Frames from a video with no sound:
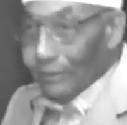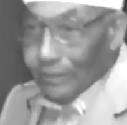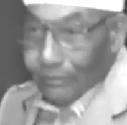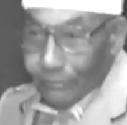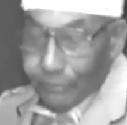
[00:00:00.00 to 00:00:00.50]

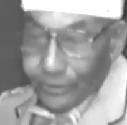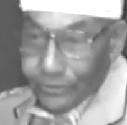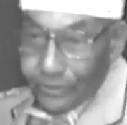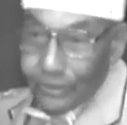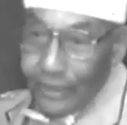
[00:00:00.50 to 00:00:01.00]
give a
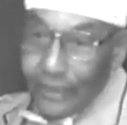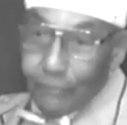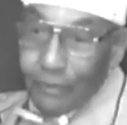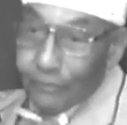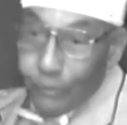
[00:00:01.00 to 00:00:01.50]
person a
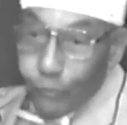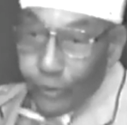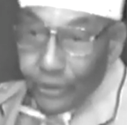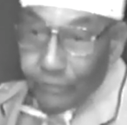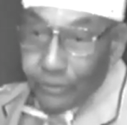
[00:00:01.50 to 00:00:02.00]
name if he
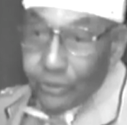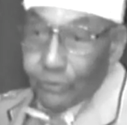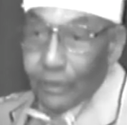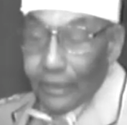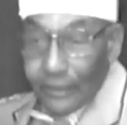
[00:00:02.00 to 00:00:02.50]
wanted me
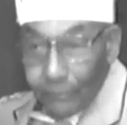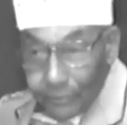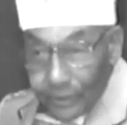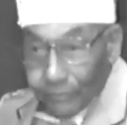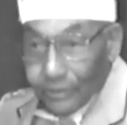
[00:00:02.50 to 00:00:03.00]
to. I'd help
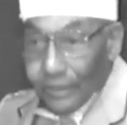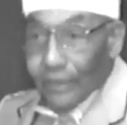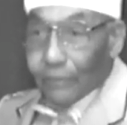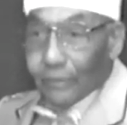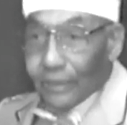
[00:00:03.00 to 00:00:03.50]
him to
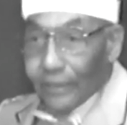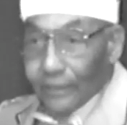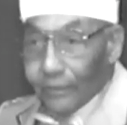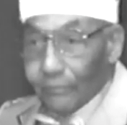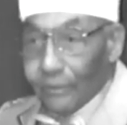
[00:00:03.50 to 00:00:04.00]
get him a
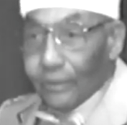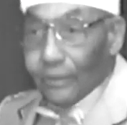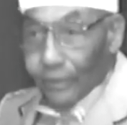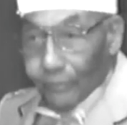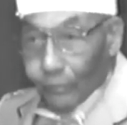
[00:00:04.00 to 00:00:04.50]
name
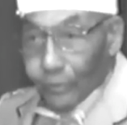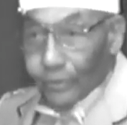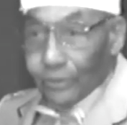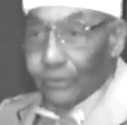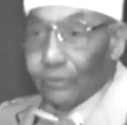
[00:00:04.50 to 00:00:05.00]
if he
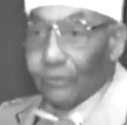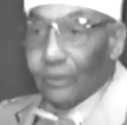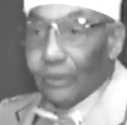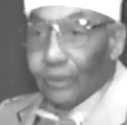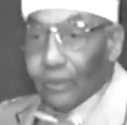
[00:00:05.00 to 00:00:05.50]
wanted to,
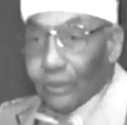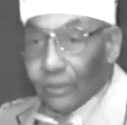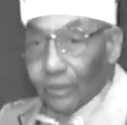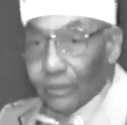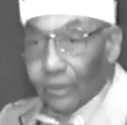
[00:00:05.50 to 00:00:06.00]

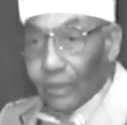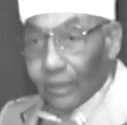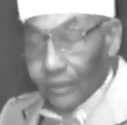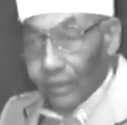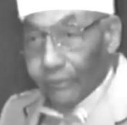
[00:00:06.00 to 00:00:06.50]
and uh,
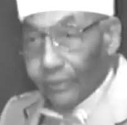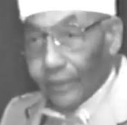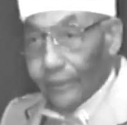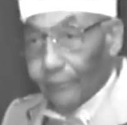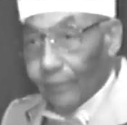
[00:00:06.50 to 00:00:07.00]
I'd give a
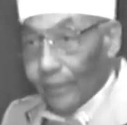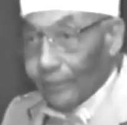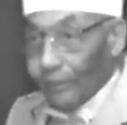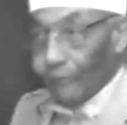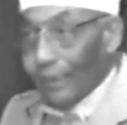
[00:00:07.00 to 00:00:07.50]
name. I
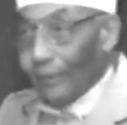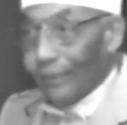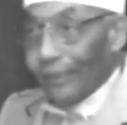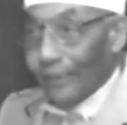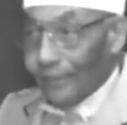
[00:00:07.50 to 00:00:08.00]
give out a
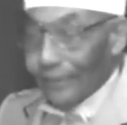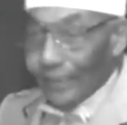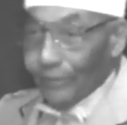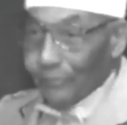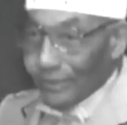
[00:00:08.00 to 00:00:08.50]
lot of
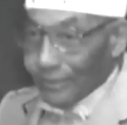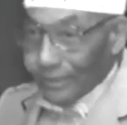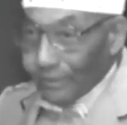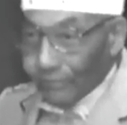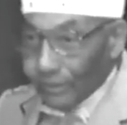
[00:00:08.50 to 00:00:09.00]
names in
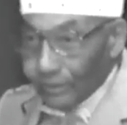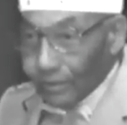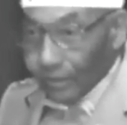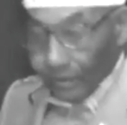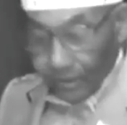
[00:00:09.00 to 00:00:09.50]
Cleveland,
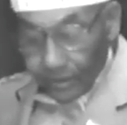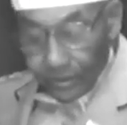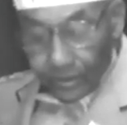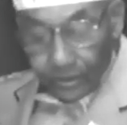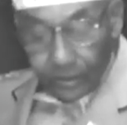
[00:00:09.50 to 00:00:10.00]

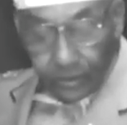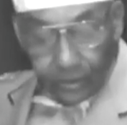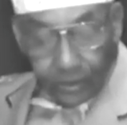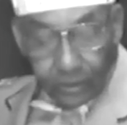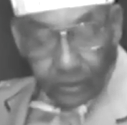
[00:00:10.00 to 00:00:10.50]
and